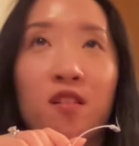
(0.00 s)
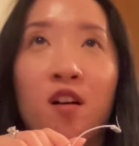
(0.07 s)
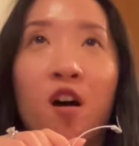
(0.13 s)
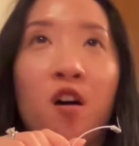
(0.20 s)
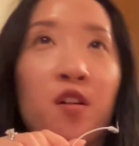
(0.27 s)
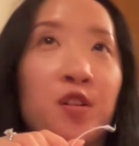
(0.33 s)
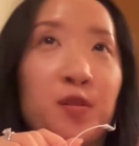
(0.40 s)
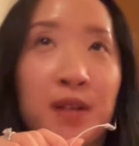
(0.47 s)

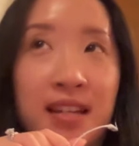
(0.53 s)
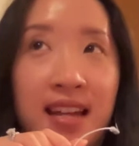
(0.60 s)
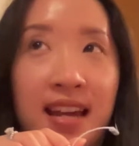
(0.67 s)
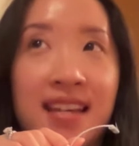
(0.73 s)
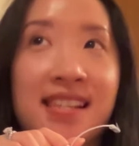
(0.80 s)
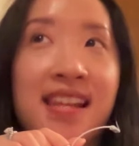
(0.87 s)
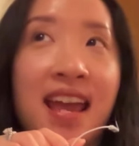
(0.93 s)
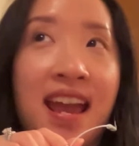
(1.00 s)
all 3
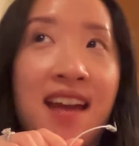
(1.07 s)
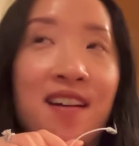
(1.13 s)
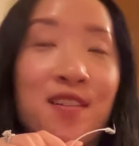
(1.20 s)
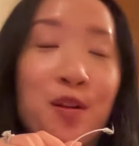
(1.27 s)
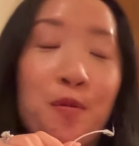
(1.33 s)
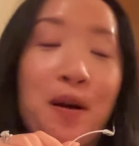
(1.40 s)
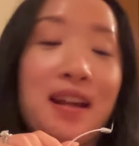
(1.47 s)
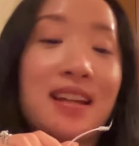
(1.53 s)
days, and on
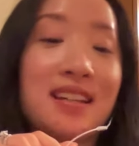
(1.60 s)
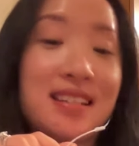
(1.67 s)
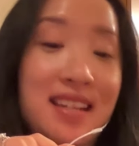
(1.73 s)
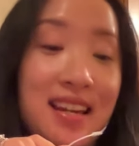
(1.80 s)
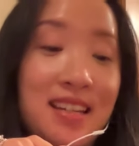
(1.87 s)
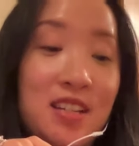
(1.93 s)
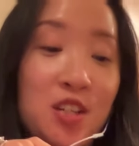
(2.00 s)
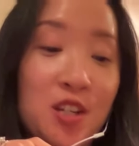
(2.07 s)
the wedding
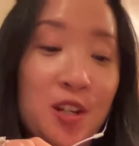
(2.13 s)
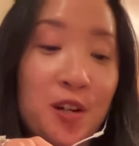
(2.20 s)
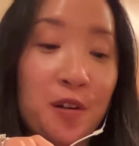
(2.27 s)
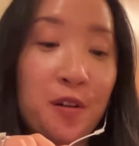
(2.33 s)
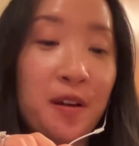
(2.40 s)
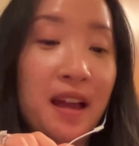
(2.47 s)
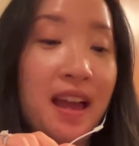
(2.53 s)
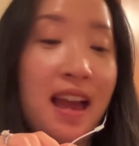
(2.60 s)
day
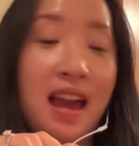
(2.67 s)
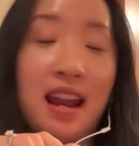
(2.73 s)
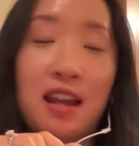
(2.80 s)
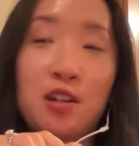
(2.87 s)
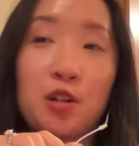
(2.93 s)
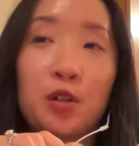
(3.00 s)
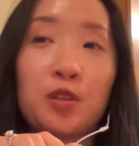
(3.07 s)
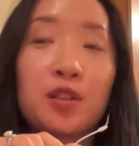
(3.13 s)
too. And I
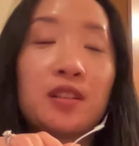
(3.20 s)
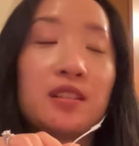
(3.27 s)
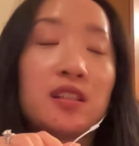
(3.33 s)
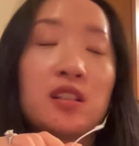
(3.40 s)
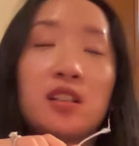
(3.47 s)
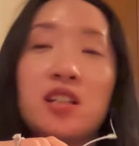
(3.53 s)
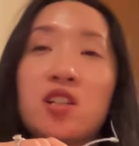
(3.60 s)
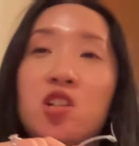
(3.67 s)
told her,
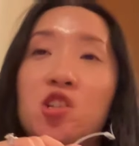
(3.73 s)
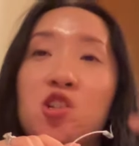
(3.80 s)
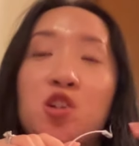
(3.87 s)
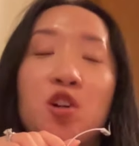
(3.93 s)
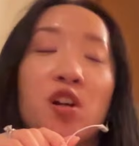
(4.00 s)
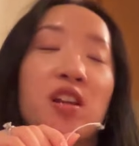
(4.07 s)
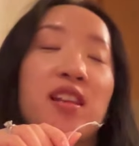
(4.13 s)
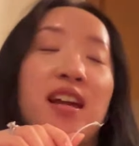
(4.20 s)
literally, just do
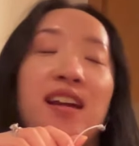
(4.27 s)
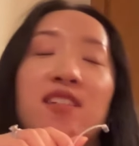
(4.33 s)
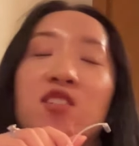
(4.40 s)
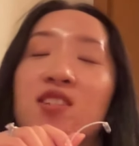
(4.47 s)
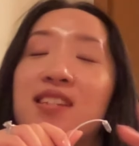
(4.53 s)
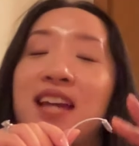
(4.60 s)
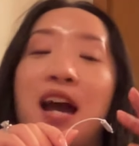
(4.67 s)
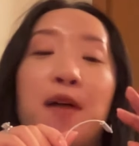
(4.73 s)
your thing,
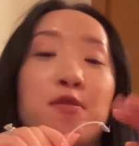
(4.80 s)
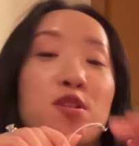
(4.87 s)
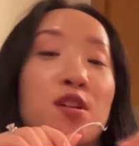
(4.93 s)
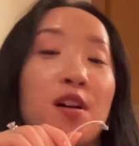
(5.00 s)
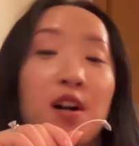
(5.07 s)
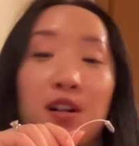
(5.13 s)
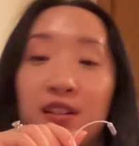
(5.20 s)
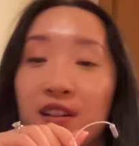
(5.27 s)
just capture
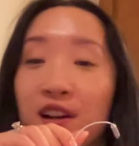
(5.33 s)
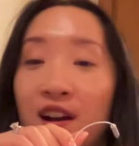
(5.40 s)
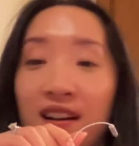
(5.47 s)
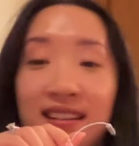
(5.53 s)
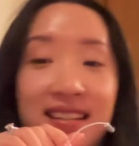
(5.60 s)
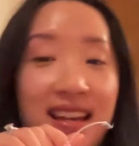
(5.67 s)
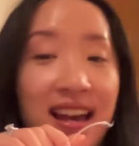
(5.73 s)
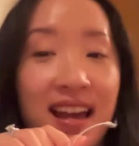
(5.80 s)
all the
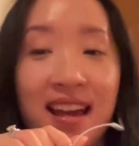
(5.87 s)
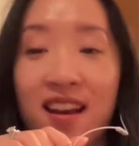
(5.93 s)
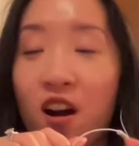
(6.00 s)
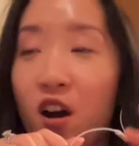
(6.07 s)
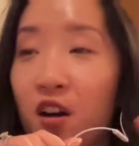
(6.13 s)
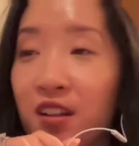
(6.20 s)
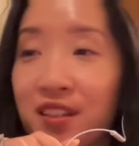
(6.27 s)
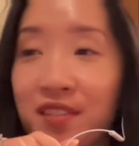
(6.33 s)
content,
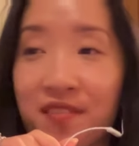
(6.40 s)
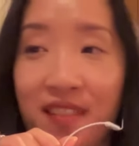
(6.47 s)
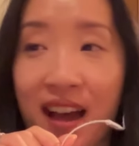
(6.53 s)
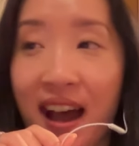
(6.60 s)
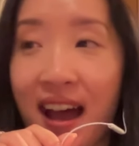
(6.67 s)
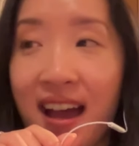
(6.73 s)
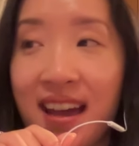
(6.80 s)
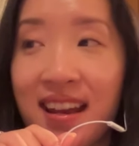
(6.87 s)
all of
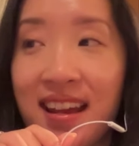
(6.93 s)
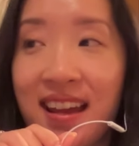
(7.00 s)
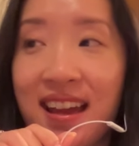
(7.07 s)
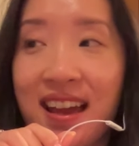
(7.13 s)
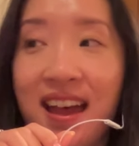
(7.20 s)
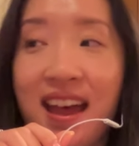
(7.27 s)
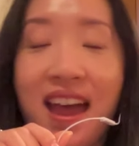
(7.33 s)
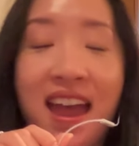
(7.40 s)
that.
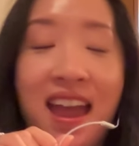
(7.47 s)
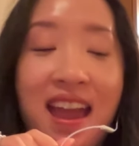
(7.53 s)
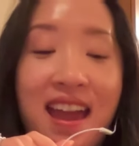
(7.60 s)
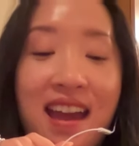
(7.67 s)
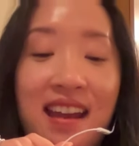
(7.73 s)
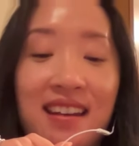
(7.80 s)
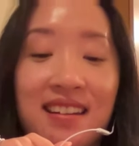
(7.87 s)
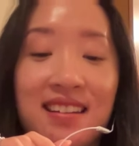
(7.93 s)

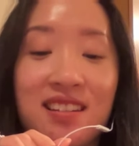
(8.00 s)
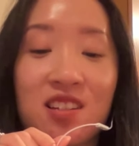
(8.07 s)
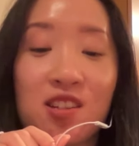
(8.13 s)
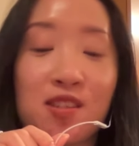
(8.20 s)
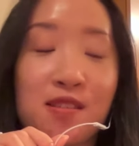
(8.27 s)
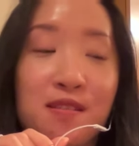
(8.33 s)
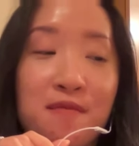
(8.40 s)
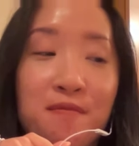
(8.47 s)
And just
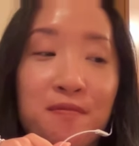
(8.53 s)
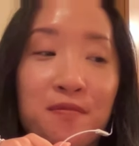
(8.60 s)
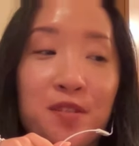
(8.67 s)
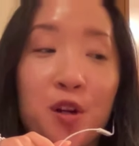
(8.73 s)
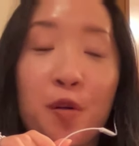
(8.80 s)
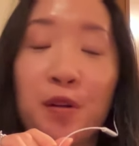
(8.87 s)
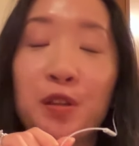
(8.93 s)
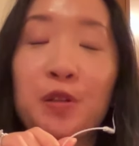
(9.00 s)

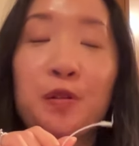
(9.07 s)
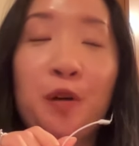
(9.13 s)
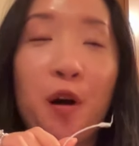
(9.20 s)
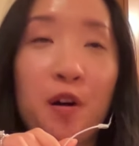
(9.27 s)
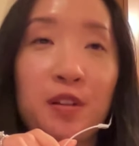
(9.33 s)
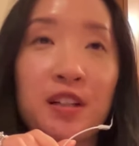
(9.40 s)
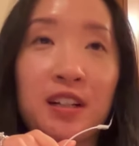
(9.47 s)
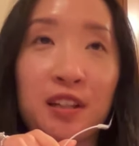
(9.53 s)
going through all
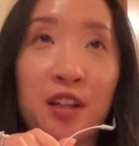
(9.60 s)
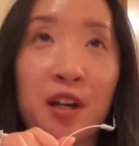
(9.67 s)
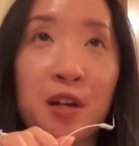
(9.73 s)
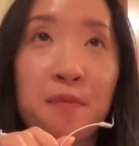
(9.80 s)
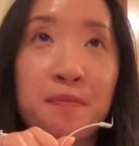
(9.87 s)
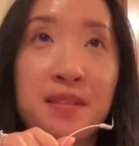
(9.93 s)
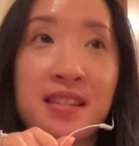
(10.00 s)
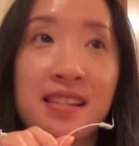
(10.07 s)
the
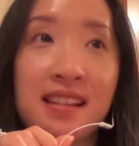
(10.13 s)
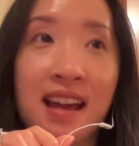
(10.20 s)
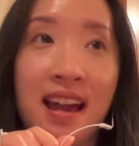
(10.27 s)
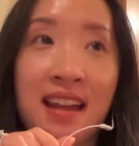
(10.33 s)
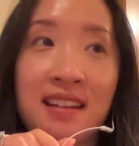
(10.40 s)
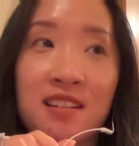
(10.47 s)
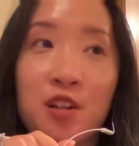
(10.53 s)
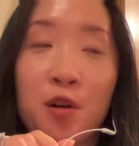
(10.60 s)
clips
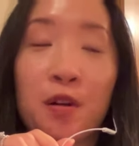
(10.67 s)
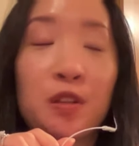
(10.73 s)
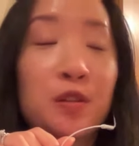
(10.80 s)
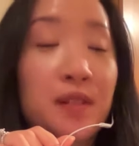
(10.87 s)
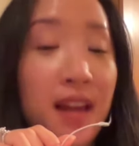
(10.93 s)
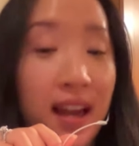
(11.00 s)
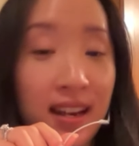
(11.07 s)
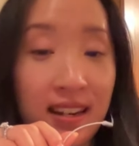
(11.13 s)
and going through
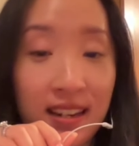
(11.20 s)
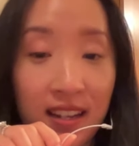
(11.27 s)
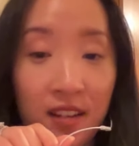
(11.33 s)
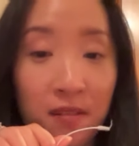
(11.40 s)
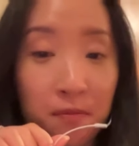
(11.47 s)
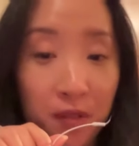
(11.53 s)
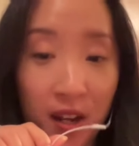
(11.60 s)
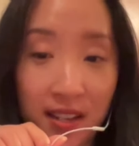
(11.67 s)
the editing
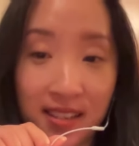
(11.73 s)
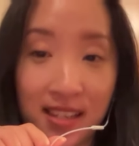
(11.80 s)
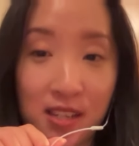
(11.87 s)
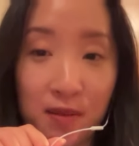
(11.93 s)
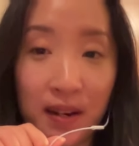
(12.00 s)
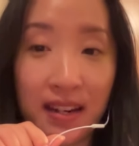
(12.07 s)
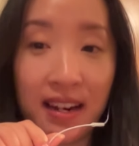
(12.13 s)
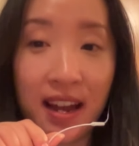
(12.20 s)
process
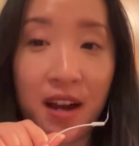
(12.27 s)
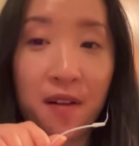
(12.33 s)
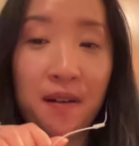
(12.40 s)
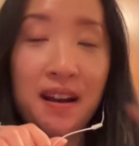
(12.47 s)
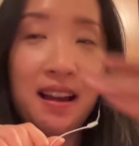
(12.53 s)
right now,